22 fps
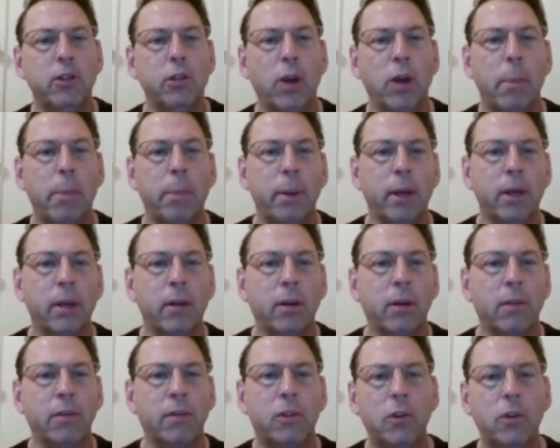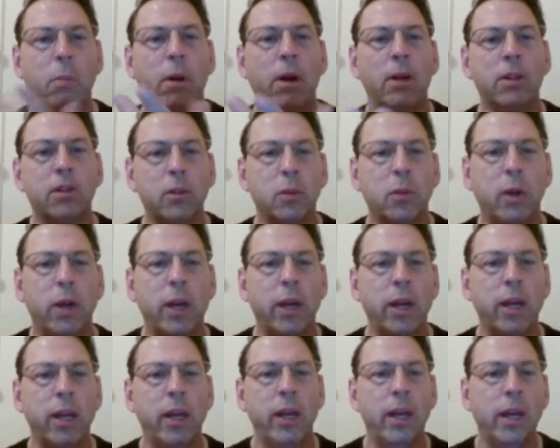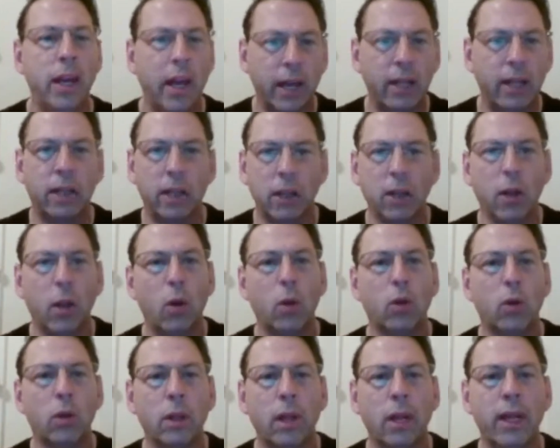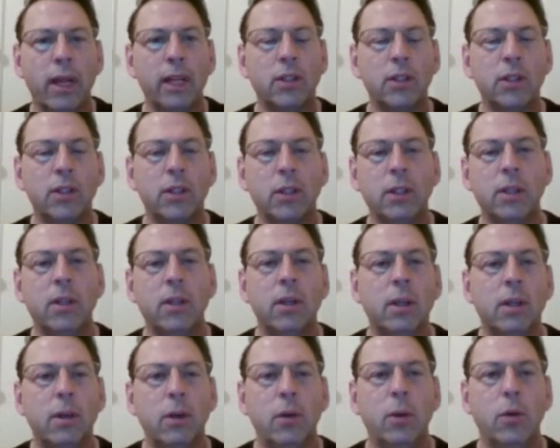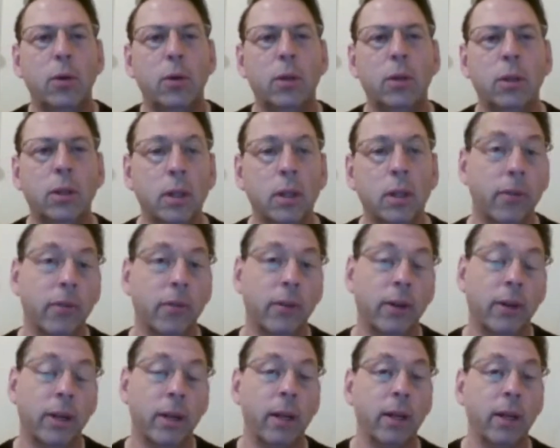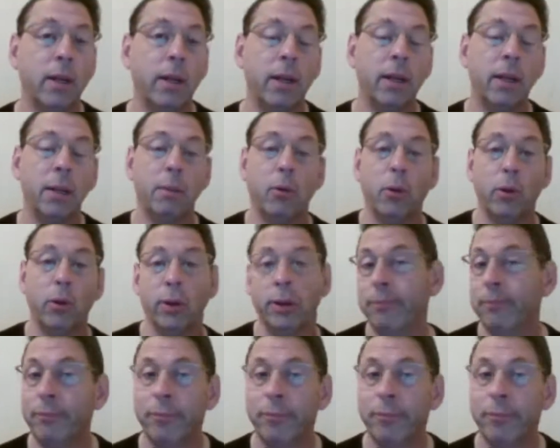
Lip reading: dropping it off 2 miles away at the local agent who could deliver it again in the morning.